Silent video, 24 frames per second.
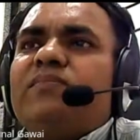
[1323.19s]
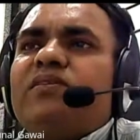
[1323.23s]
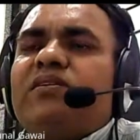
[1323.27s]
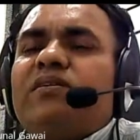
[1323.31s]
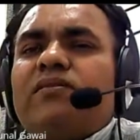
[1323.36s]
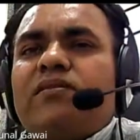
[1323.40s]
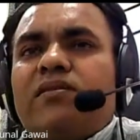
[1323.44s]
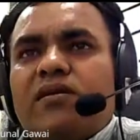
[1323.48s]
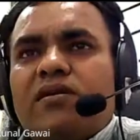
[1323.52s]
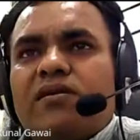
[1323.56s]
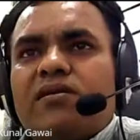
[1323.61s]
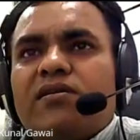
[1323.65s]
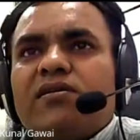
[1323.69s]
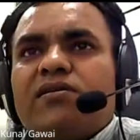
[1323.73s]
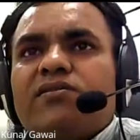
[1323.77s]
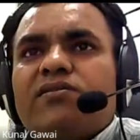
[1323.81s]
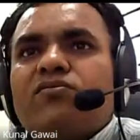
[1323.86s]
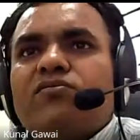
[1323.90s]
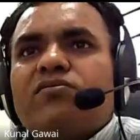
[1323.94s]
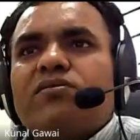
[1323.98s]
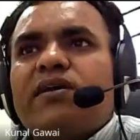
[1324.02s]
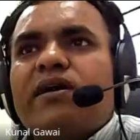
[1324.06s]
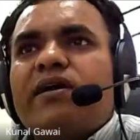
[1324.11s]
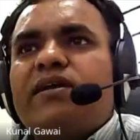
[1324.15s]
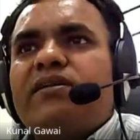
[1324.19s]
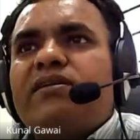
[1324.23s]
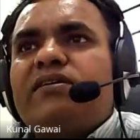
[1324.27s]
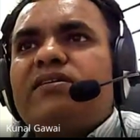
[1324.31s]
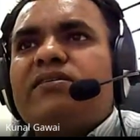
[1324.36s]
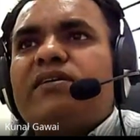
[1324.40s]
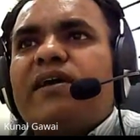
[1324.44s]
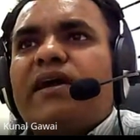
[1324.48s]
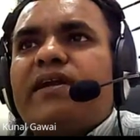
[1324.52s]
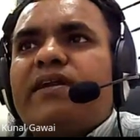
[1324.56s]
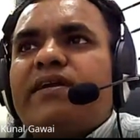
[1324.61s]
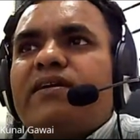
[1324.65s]
Here also
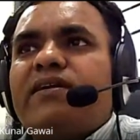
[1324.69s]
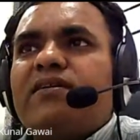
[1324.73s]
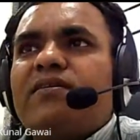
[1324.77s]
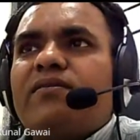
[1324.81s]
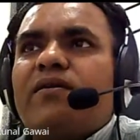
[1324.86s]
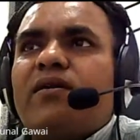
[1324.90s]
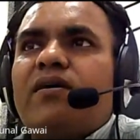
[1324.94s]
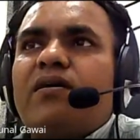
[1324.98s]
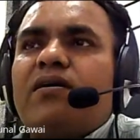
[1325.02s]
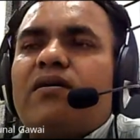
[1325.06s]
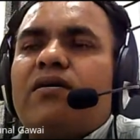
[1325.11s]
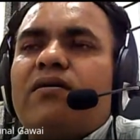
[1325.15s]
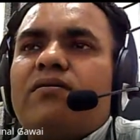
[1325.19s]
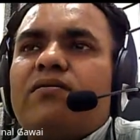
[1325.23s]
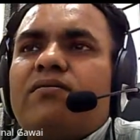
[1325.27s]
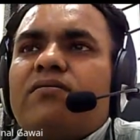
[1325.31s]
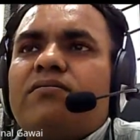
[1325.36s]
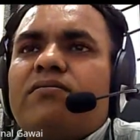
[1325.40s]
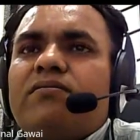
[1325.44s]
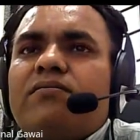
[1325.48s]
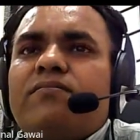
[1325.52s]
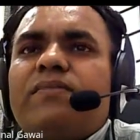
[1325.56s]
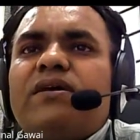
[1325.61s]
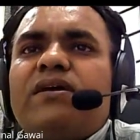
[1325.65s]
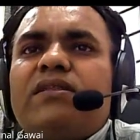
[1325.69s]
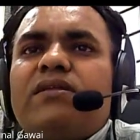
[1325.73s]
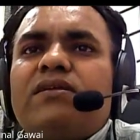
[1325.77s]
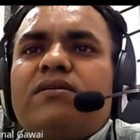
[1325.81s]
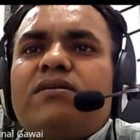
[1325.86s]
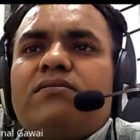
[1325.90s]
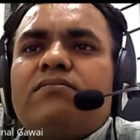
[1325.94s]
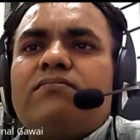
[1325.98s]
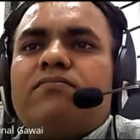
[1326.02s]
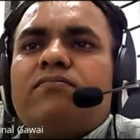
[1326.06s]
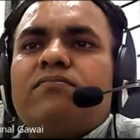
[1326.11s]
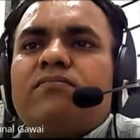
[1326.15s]
scientists added
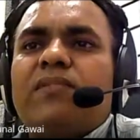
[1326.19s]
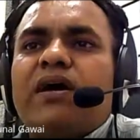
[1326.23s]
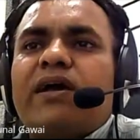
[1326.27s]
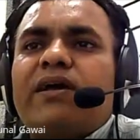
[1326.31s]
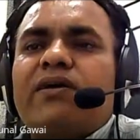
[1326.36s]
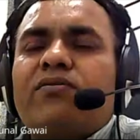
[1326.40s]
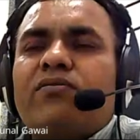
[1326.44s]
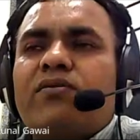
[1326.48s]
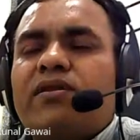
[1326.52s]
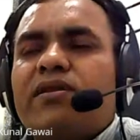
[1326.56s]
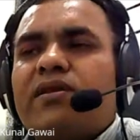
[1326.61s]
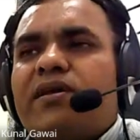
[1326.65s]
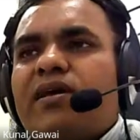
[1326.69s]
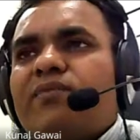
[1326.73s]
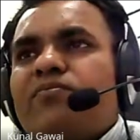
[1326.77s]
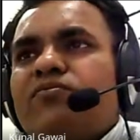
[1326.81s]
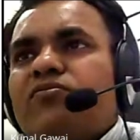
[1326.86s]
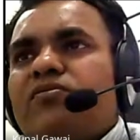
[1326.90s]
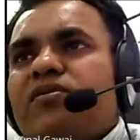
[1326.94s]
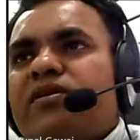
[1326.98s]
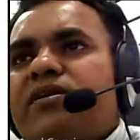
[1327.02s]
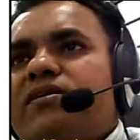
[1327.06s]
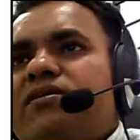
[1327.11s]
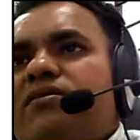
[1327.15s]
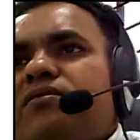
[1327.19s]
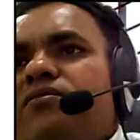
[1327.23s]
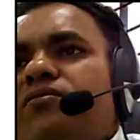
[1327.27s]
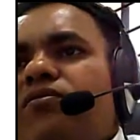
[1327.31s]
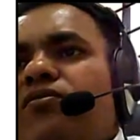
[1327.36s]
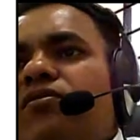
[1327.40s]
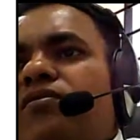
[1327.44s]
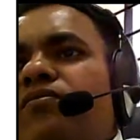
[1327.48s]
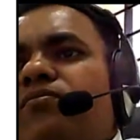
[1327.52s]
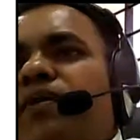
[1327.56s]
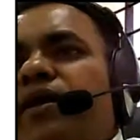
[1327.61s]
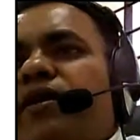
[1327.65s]
many microencapsulate
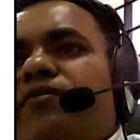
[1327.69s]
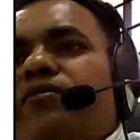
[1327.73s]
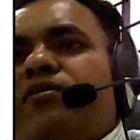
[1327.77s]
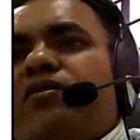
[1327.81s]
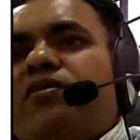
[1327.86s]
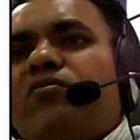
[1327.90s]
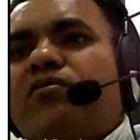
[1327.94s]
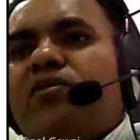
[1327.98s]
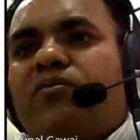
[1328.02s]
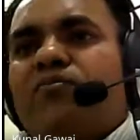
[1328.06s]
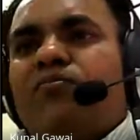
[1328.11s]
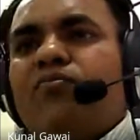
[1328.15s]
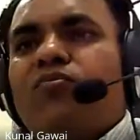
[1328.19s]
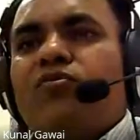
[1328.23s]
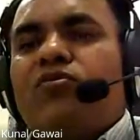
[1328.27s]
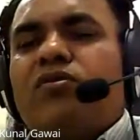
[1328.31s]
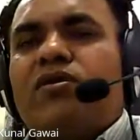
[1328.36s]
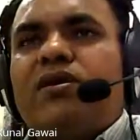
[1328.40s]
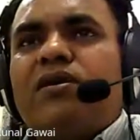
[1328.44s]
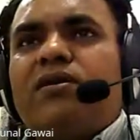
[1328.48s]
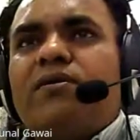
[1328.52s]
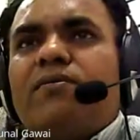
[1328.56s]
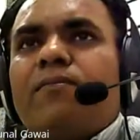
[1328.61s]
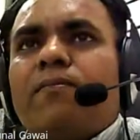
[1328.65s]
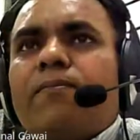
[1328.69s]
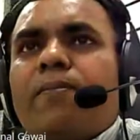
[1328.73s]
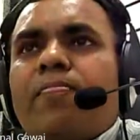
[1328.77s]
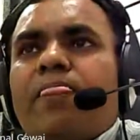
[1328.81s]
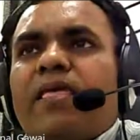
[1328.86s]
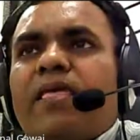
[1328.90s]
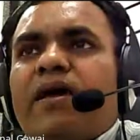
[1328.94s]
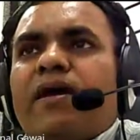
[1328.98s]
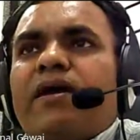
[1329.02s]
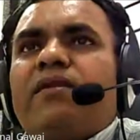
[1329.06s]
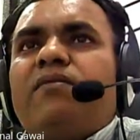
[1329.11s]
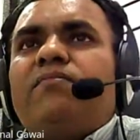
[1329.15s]
or bioactive component,
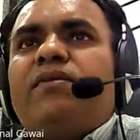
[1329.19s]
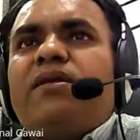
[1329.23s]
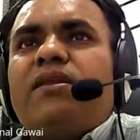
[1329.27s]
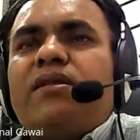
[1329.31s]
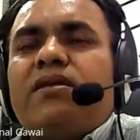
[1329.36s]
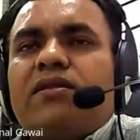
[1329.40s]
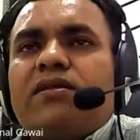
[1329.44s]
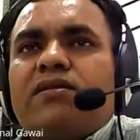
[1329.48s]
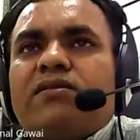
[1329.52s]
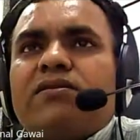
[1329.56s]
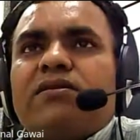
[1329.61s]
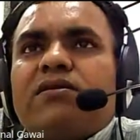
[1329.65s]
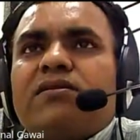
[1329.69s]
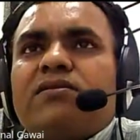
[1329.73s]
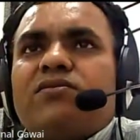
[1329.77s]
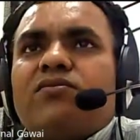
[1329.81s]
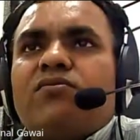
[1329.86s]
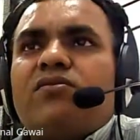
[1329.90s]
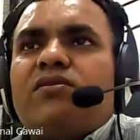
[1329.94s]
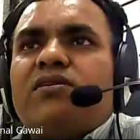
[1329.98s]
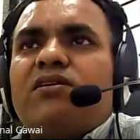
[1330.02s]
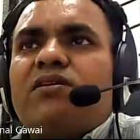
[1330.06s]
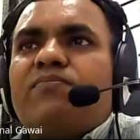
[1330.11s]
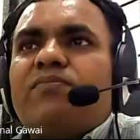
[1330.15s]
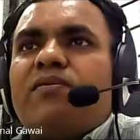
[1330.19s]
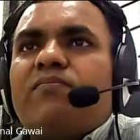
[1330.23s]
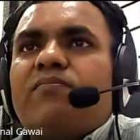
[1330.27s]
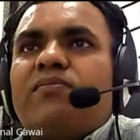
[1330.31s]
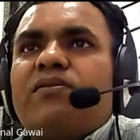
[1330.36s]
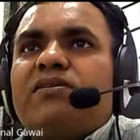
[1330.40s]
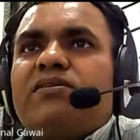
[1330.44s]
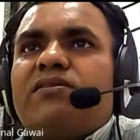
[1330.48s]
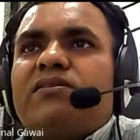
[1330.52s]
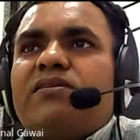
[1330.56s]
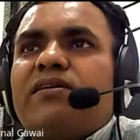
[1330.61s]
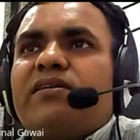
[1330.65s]
and many research already
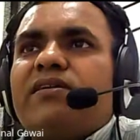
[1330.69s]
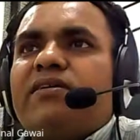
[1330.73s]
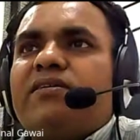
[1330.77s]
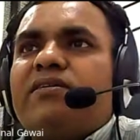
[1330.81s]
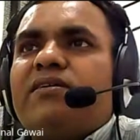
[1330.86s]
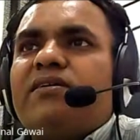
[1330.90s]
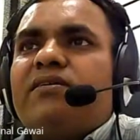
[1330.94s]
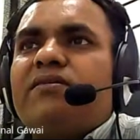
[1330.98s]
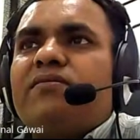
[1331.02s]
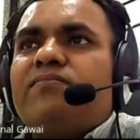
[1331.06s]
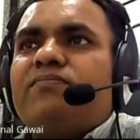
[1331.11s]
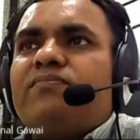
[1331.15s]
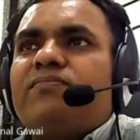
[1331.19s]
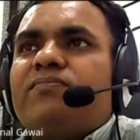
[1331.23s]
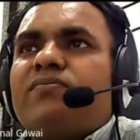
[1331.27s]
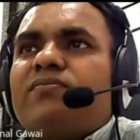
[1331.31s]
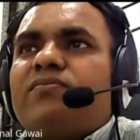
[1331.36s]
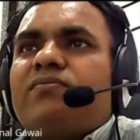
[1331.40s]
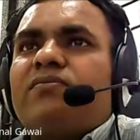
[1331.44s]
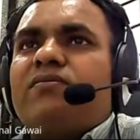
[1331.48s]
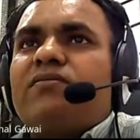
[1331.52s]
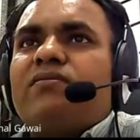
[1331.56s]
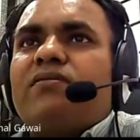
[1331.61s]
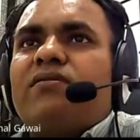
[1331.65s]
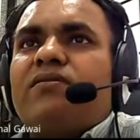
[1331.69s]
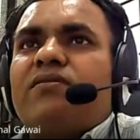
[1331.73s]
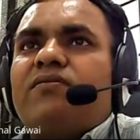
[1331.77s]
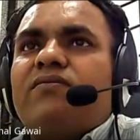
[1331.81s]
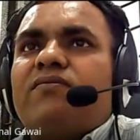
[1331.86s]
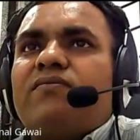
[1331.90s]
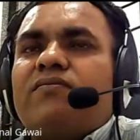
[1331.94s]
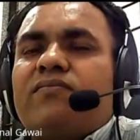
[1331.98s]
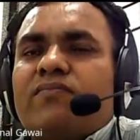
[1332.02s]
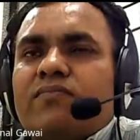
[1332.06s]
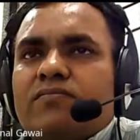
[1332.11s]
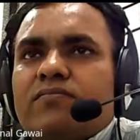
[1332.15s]
published related uh,
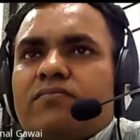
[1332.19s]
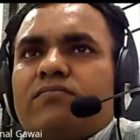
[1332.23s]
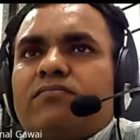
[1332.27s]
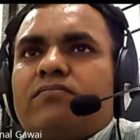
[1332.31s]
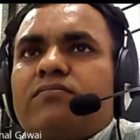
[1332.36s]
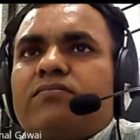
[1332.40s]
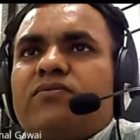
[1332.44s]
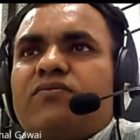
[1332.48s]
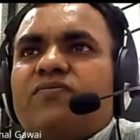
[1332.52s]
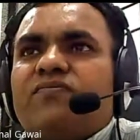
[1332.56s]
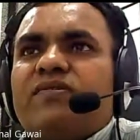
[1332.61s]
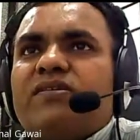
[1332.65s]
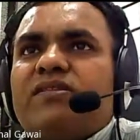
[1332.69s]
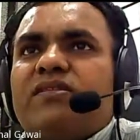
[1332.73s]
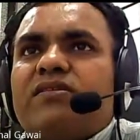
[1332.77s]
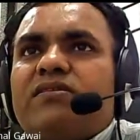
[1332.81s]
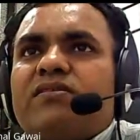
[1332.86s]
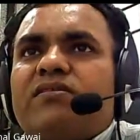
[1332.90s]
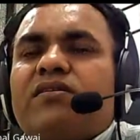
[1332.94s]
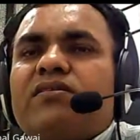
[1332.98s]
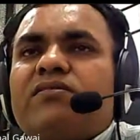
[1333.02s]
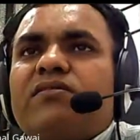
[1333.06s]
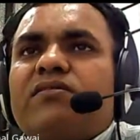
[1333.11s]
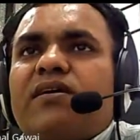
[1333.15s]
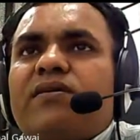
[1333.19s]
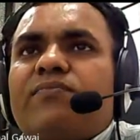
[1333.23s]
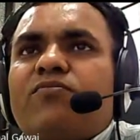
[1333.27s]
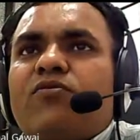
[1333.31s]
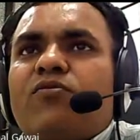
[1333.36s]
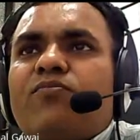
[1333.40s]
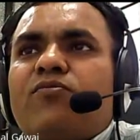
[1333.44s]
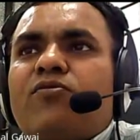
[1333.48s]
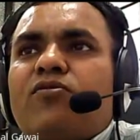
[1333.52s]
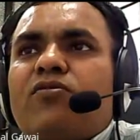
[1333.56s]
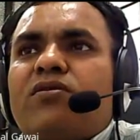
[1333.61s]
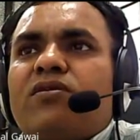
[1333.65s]
with such type
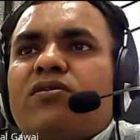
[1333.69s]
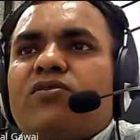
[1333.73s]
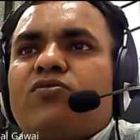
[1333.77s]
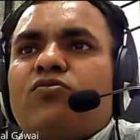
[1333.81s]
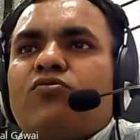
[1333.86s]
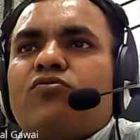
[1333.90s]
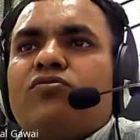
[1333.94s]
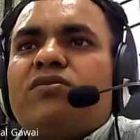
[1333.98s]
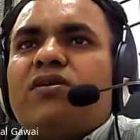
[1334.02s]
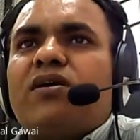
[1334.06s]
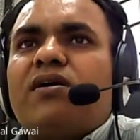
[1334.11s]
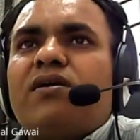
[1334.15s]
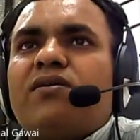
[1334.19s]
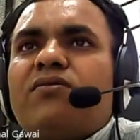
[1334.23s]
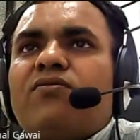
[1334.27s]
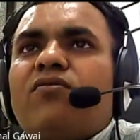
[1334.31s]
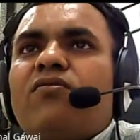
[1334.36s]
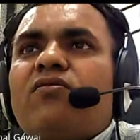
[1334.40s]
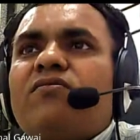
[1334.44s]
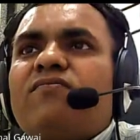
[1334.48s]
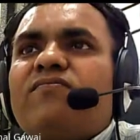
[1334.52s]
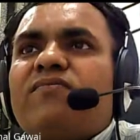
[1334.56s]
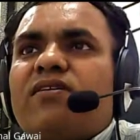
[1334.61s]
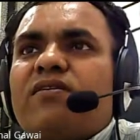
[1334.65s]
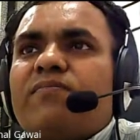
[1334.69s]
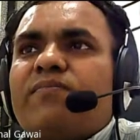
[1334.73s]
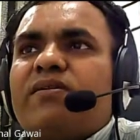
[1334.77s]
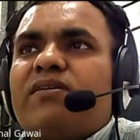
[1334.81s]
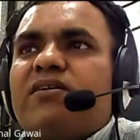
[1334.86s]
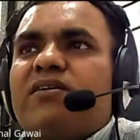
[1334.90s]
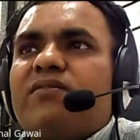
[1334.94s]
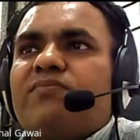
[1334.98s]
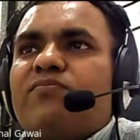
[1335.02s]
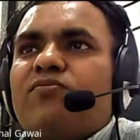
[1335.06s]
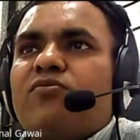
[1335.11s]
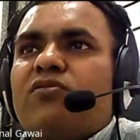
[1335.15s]
of product. Those are
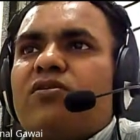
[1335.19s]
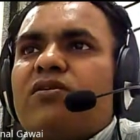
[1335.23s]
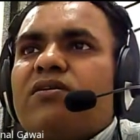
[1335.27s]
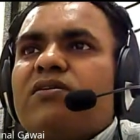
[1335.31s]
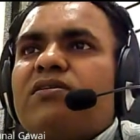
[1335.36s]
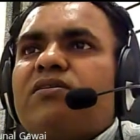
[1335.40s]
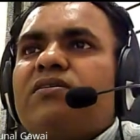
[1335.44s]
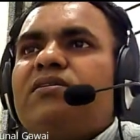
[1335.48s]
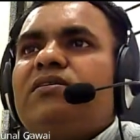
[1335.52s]
non-fermented product.